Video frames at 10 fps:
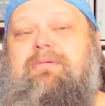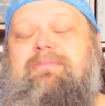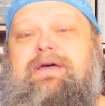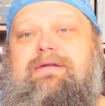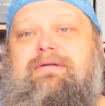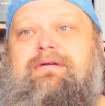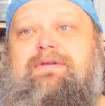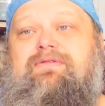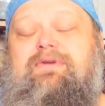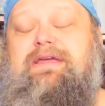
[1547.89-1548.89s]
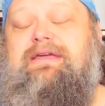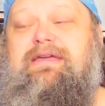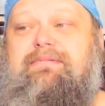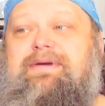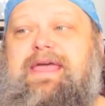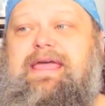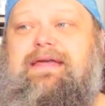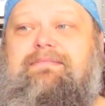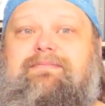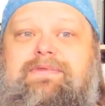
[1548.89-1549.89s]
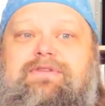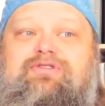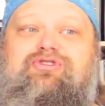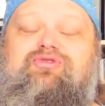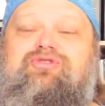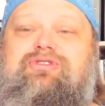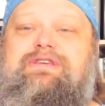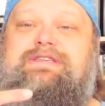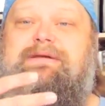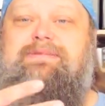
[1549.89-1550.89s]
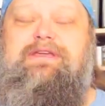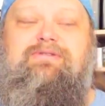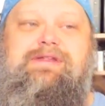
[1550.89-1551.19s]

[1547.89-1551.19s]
But if you're running a campaign, there's usually something.